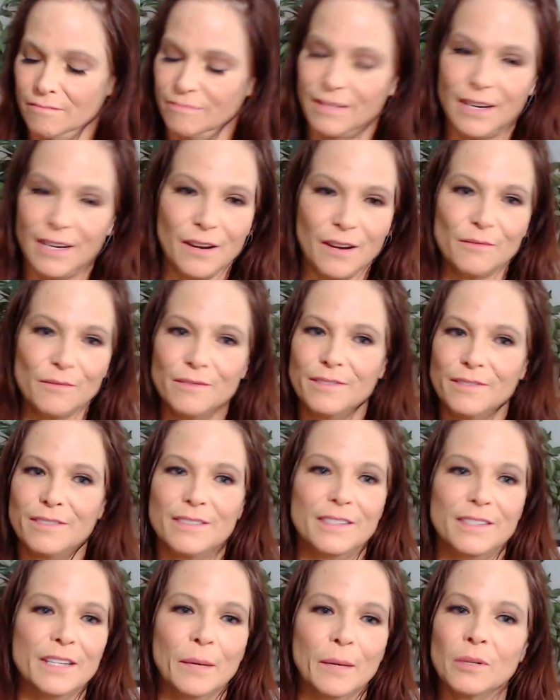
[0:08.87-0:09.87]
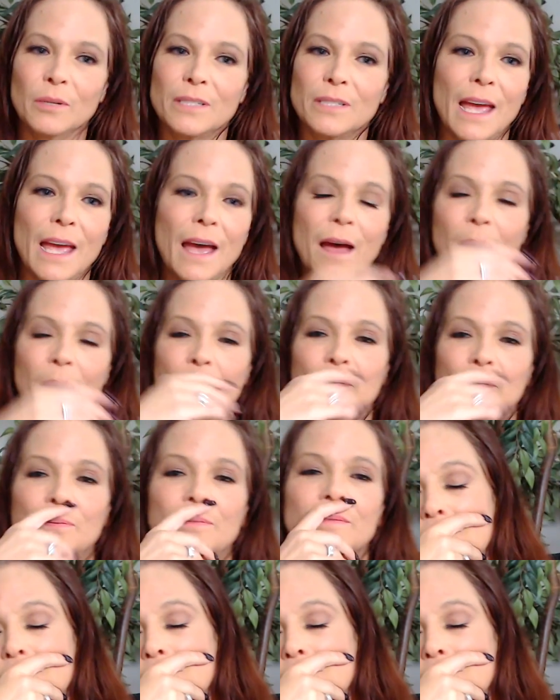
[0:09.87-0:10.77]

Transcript: you know, double tap,